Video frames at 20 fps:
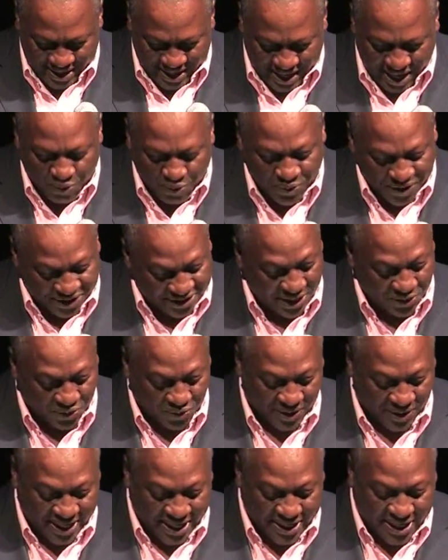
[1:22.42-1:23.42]
I wish I
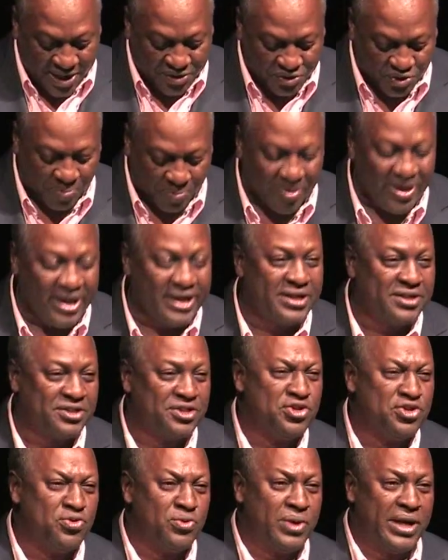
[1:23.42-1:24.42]
could learn how to play this
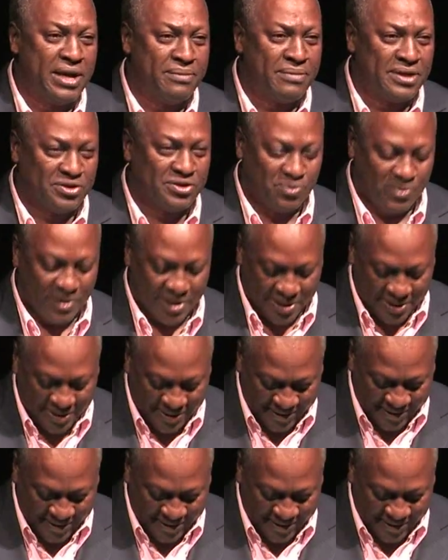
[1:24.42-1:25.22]
new game as well.